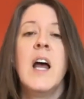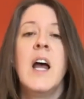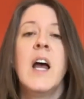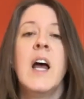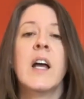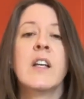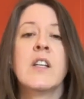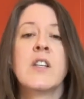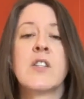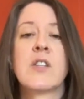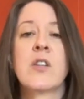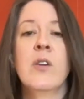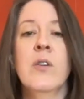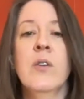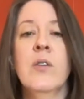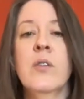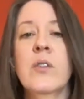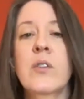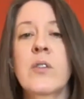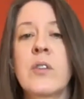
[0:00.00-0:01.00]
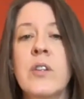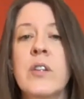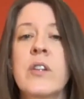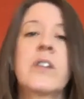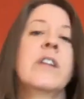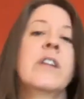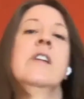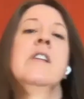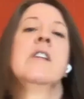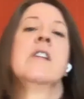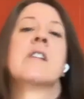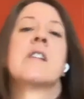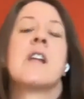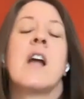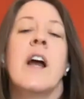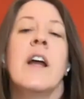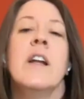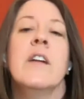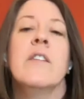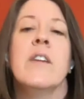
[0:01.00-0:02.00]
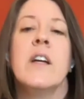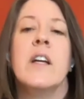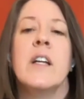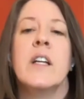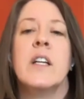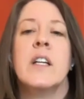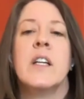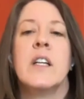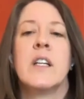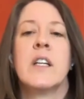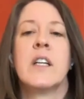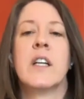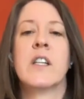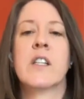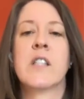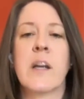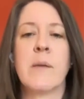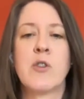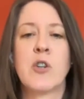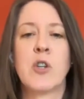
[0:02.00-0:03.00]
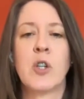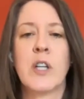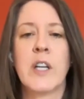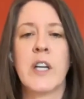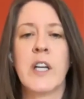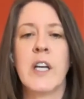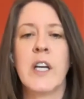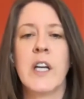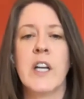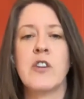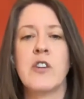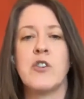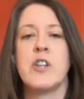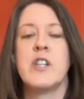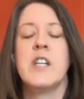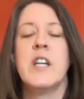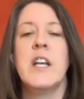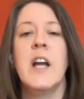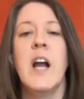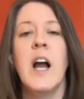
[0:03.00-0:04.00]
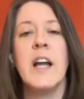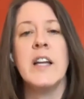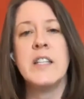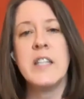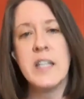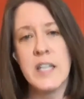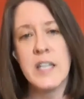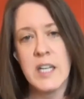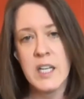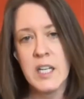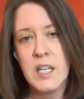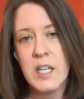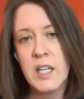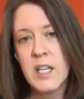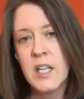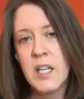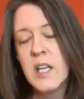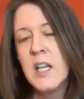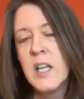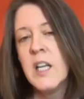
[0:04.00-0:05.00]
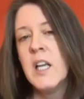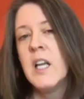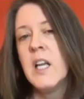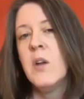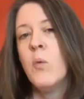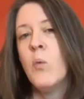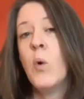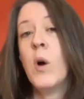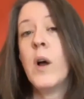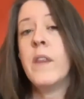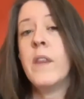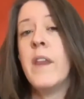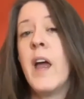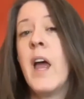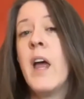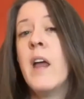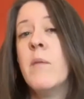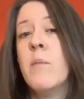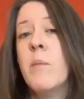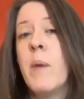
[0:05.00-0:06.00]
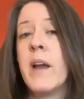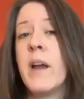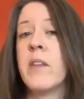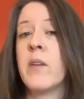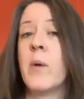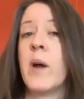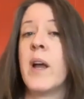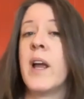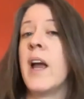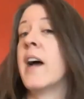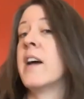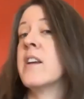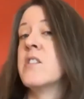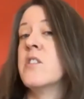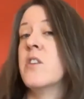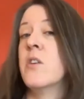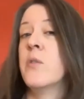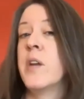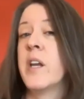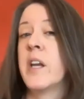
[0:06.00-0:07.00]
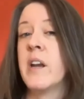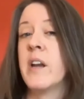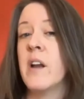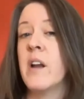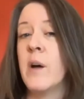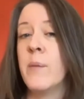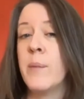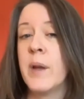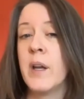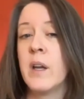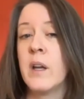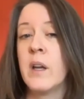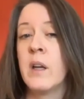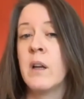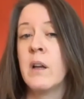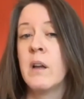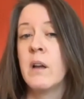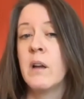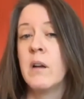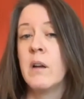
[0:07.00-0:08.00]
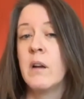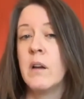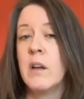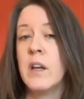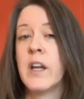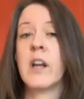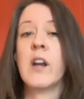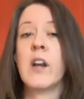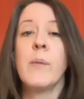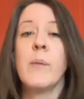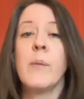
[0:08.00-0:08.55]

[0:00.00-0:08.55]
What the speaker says: So this is kind of a conceptually interesting idea. One that, by the way, has no economically